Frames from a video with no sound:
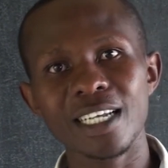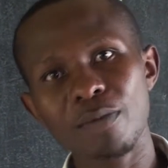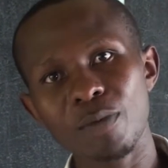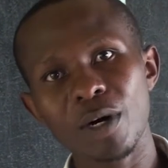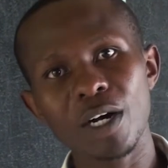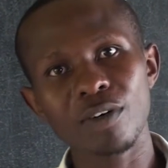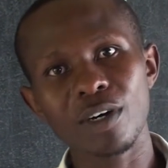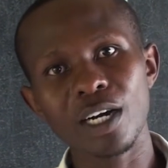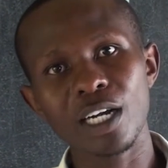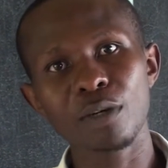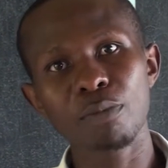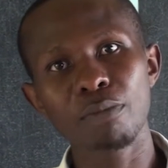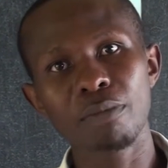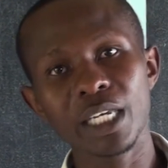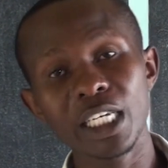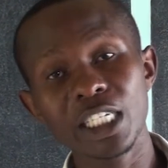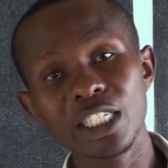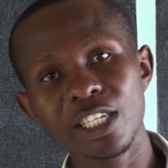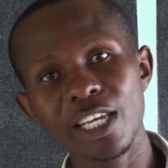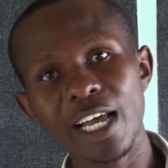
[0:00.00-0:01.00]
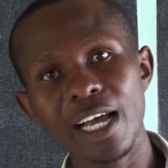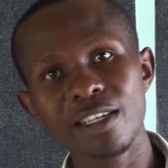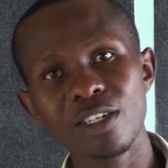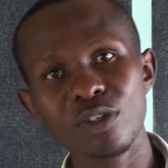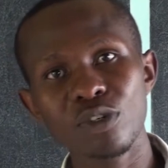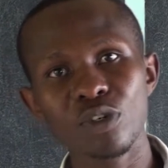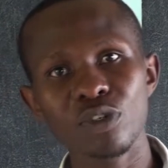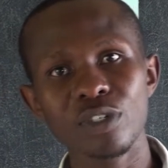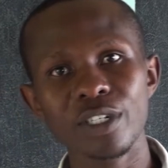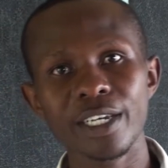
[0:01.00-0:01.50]
someone can beat
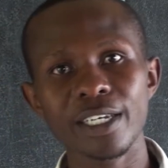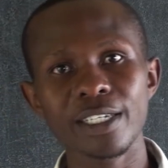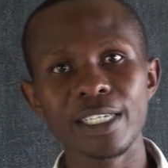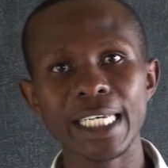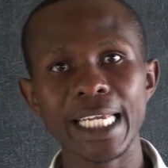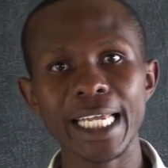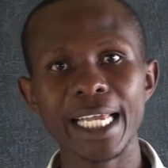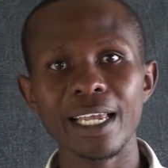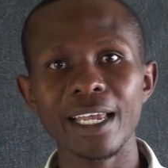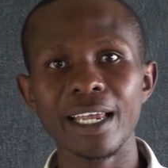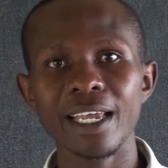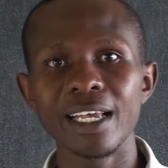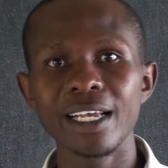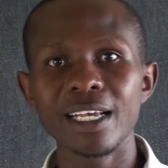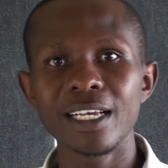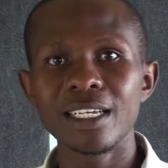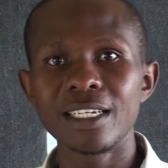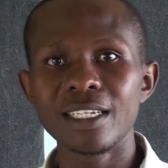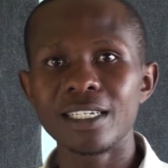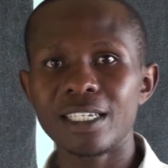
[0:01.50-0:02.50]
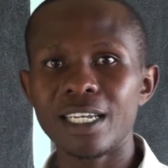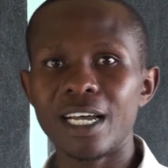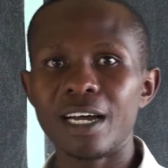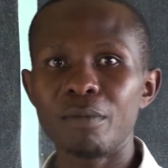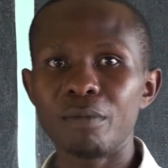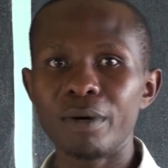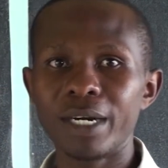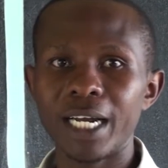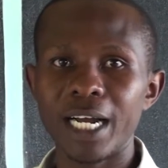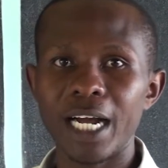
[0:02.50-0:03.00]
just using a stick,
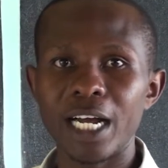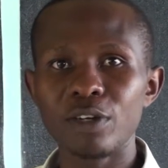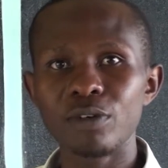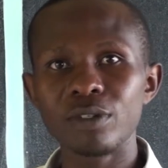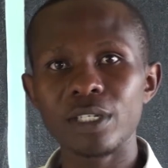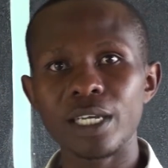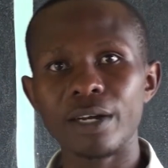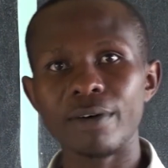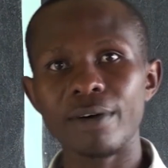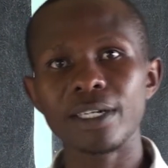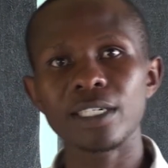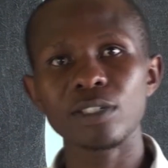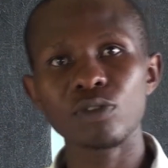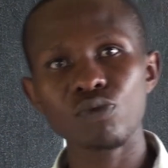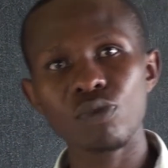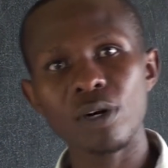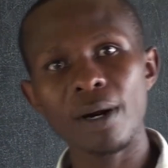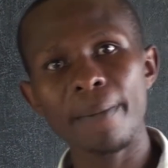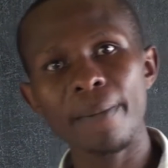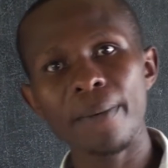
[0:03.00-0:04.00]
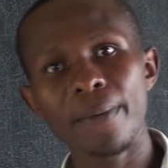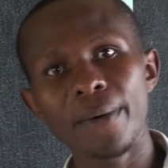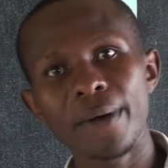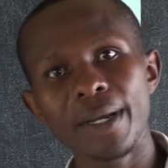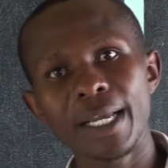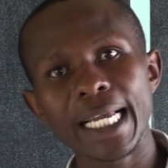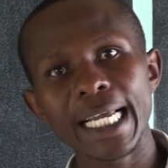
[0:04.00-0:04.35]
somebody can use a rat trap.